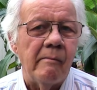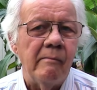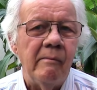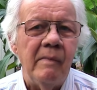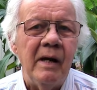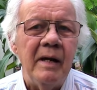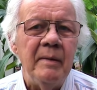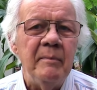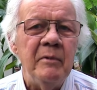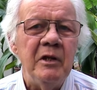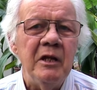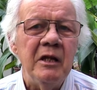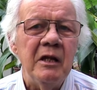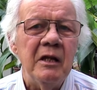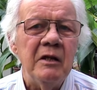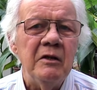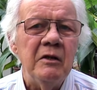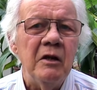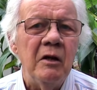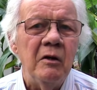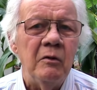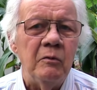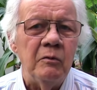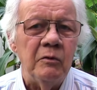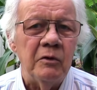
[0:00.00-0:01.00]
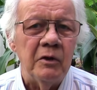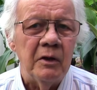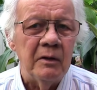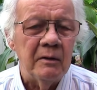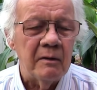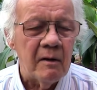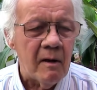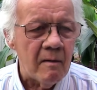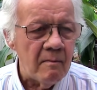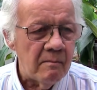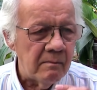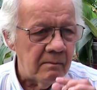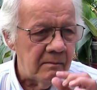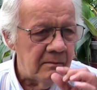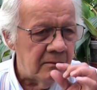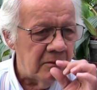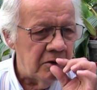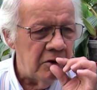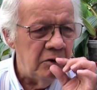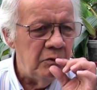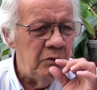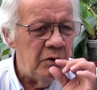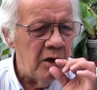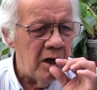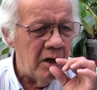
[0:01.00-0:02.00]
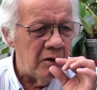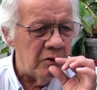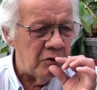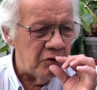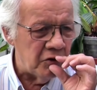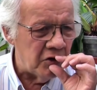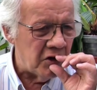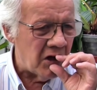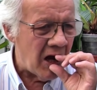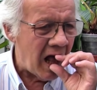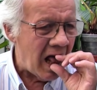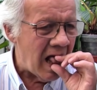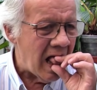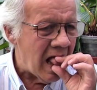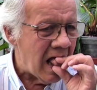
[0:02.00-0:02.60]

Maybe they don't. Who knows?